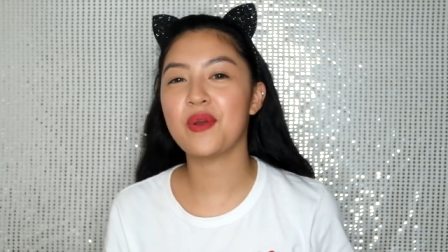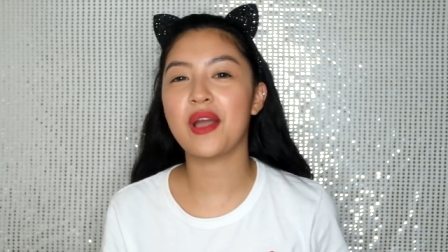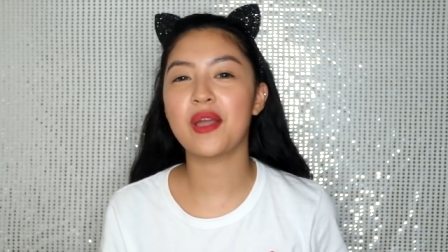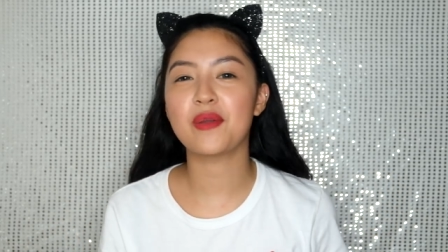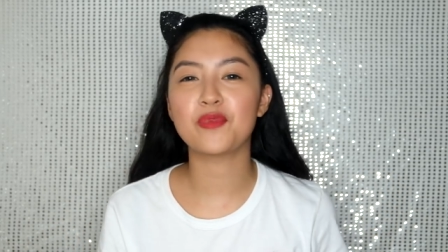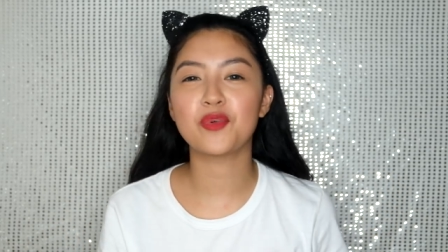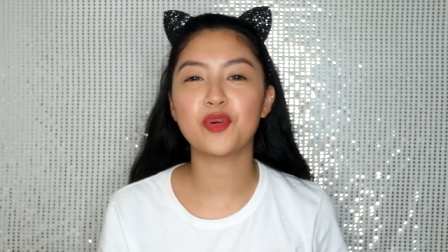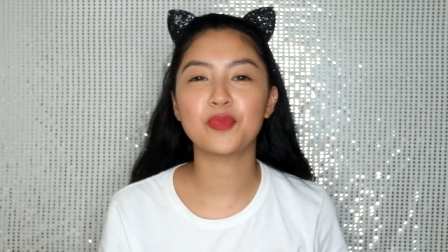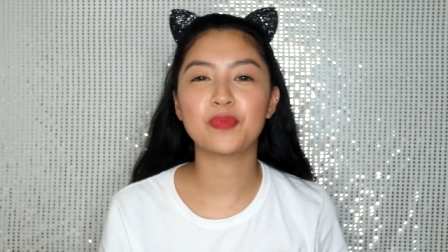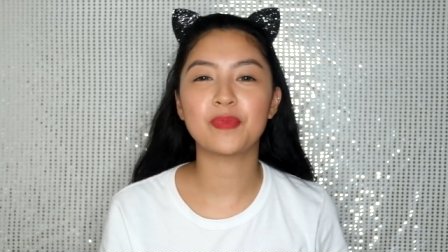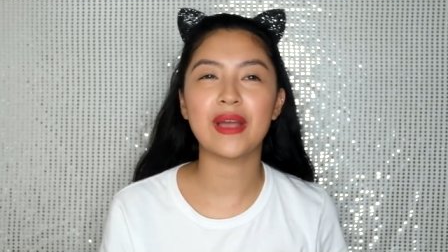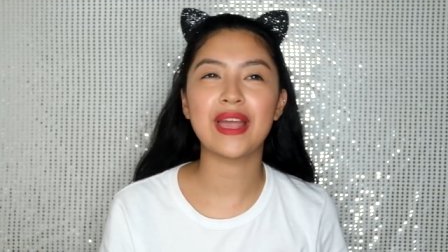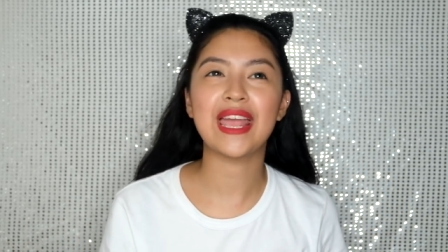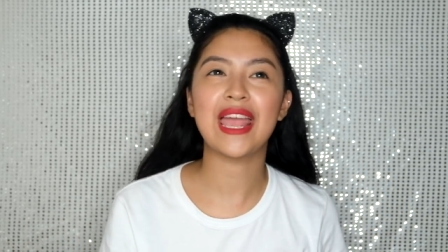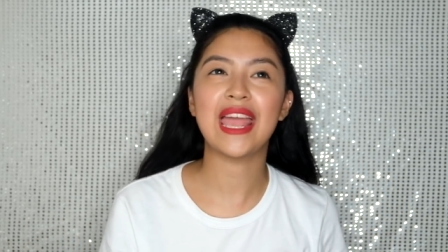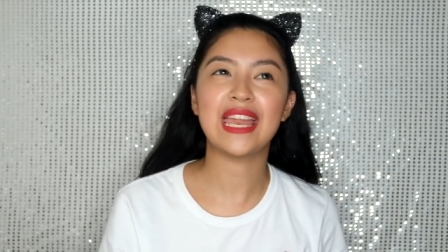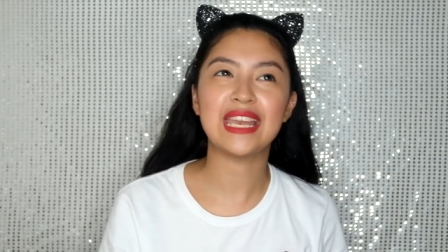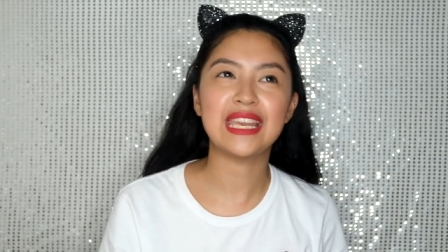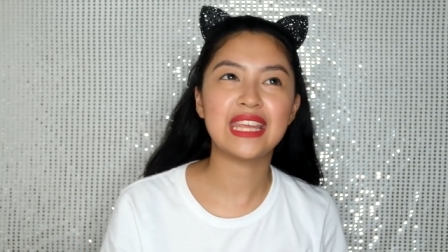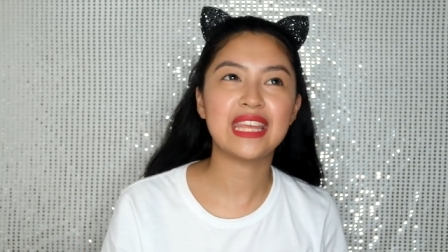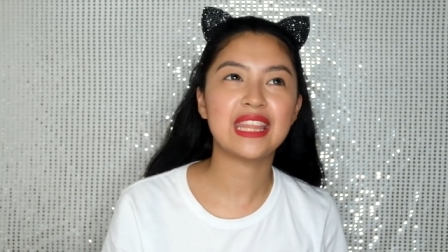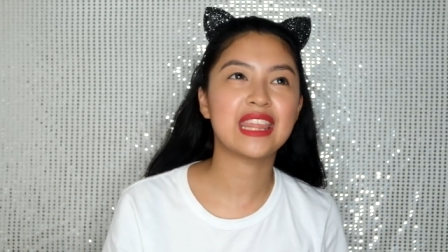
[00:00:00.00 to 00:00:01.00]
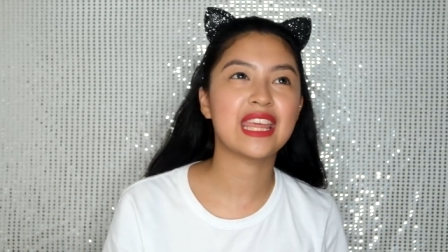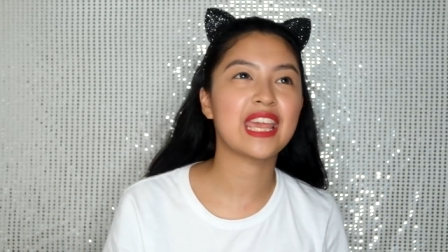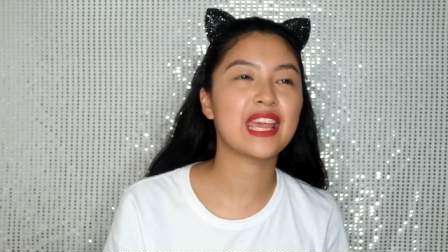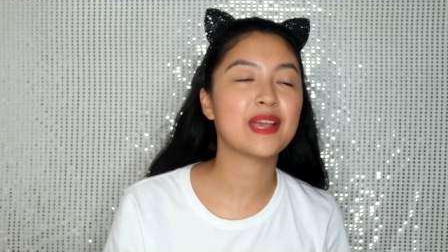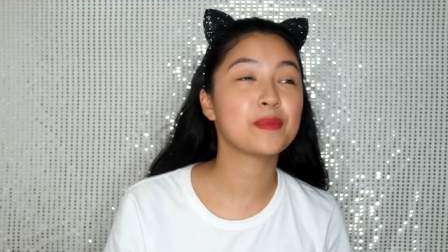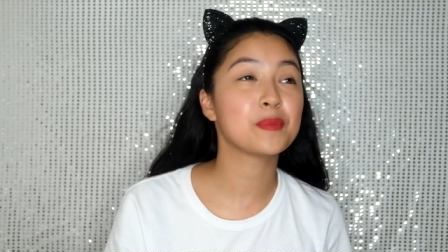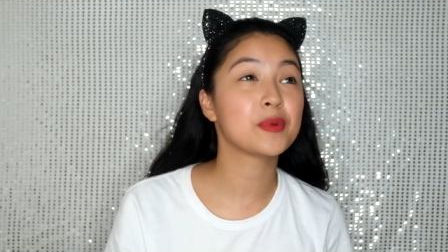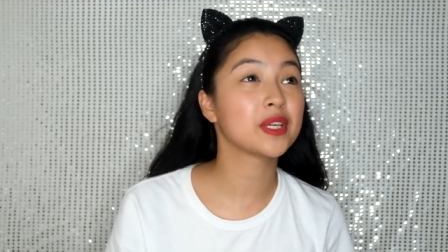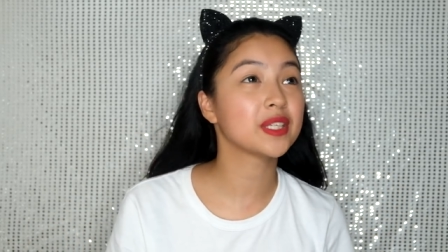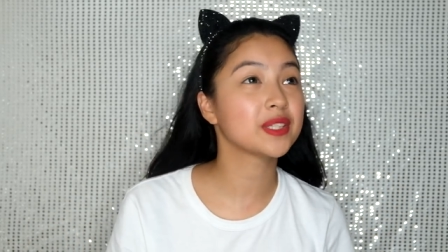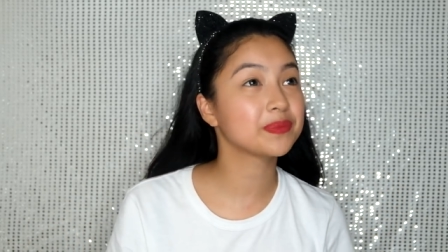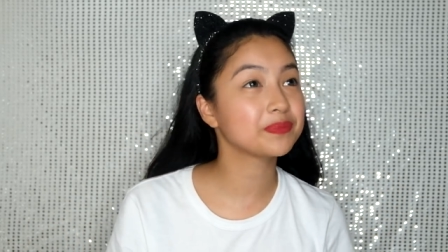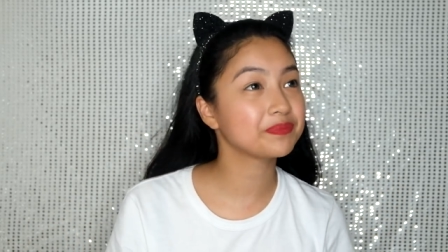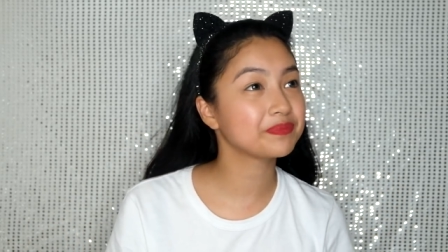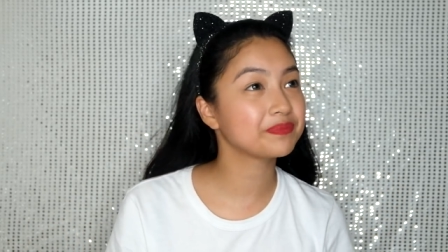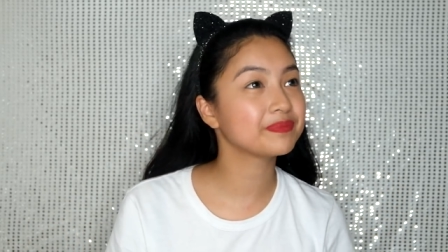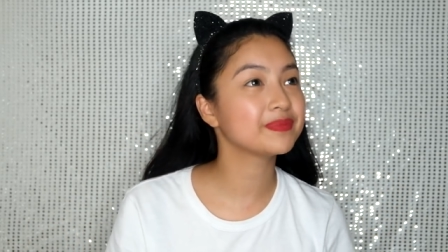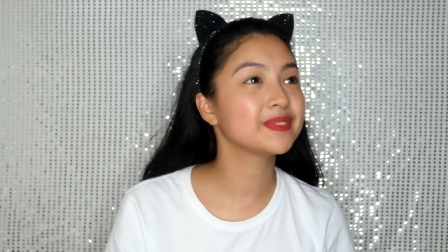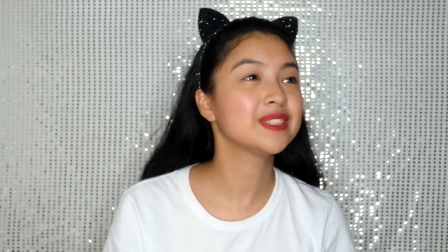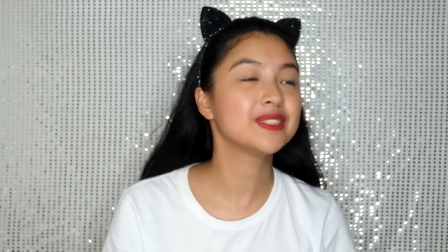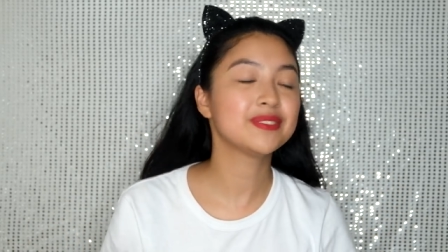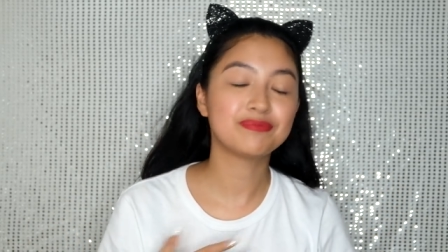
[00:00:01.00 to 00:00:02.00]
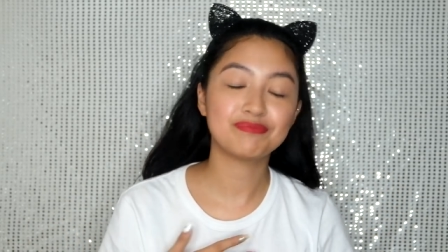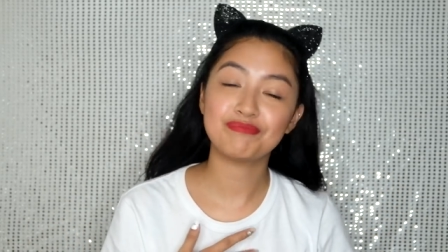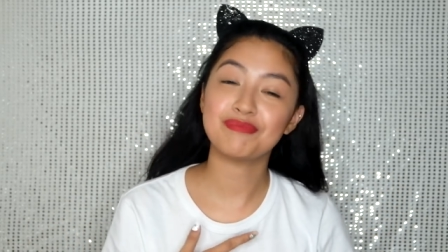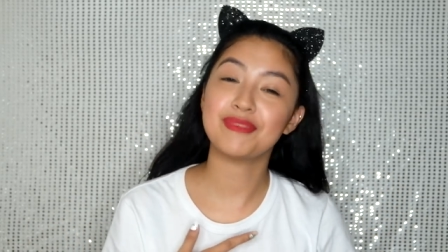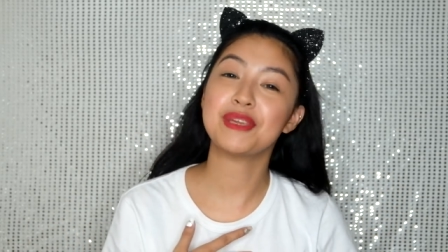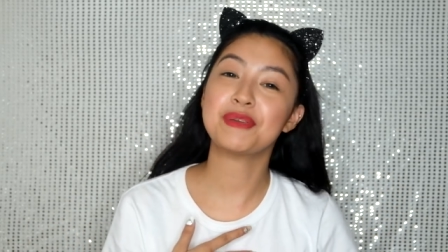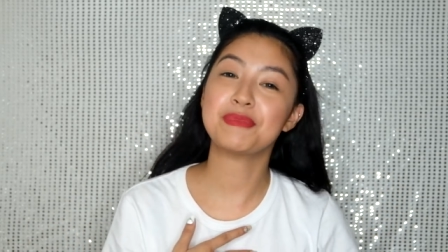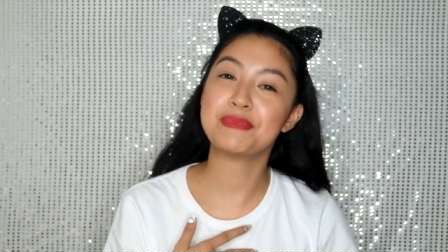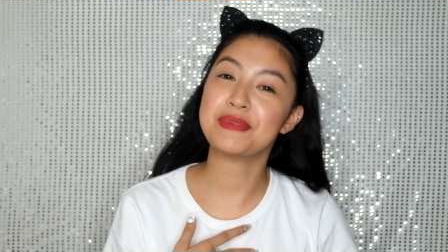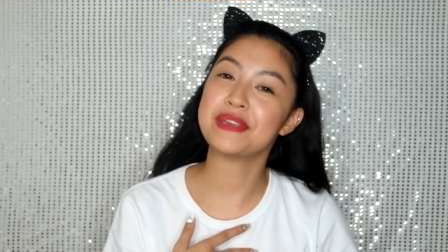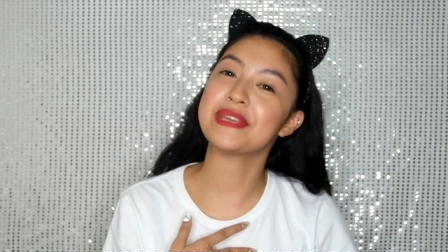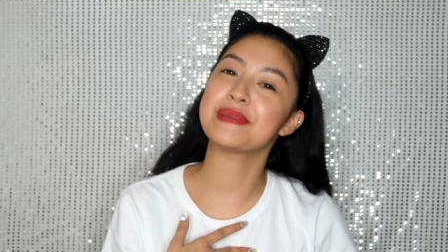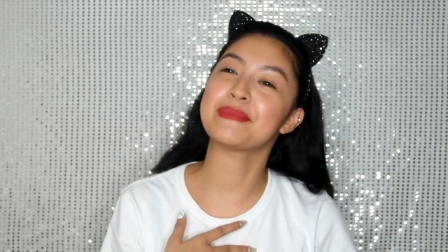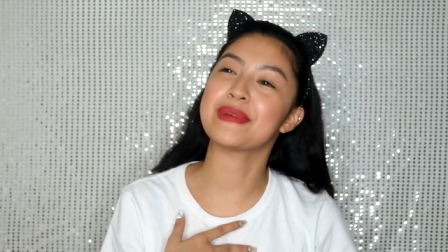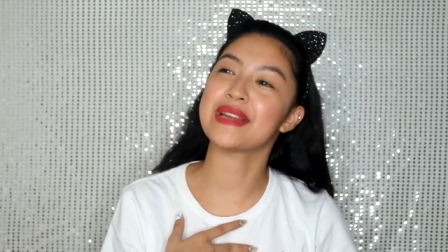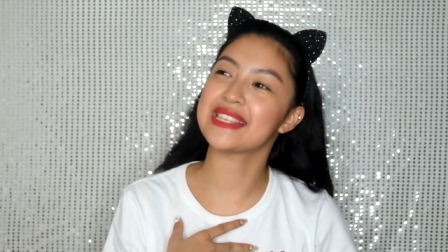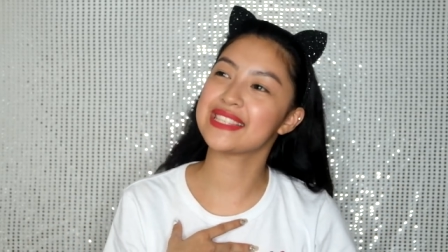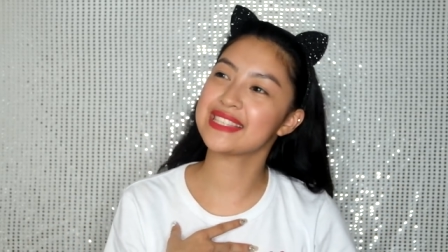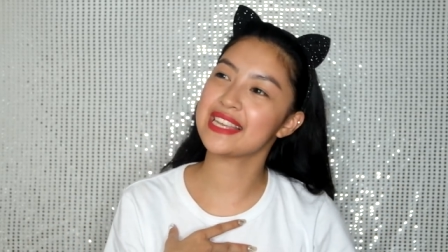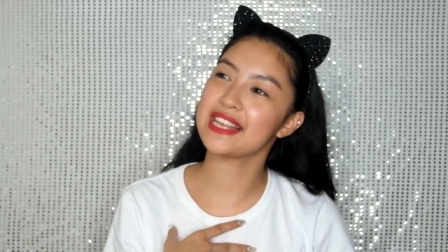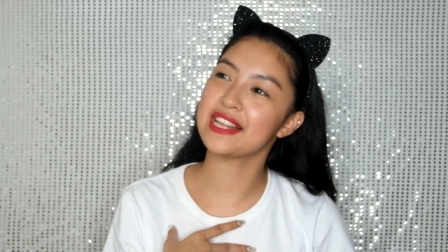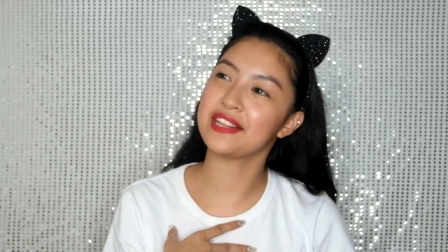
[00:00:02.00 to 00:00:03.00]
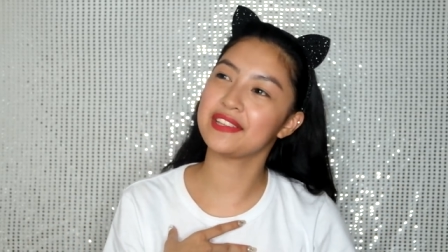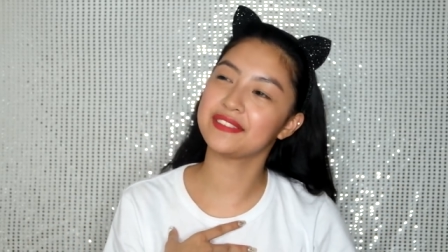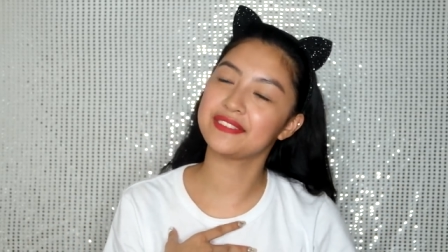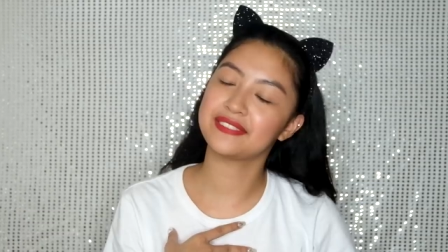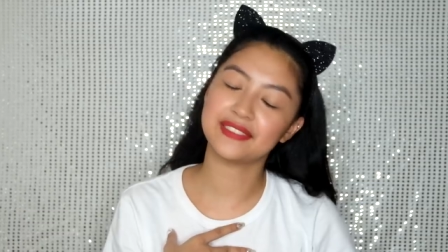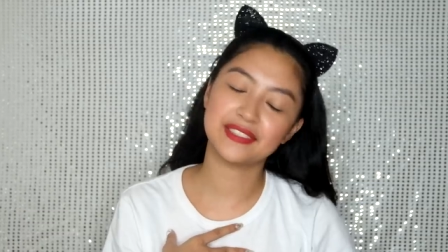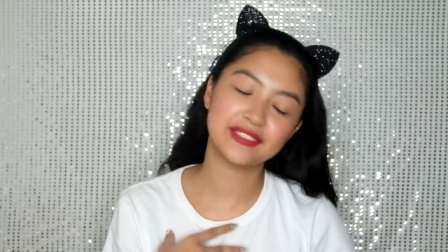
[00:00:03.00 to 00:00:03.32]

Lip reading: I won't buy anything but me being myself.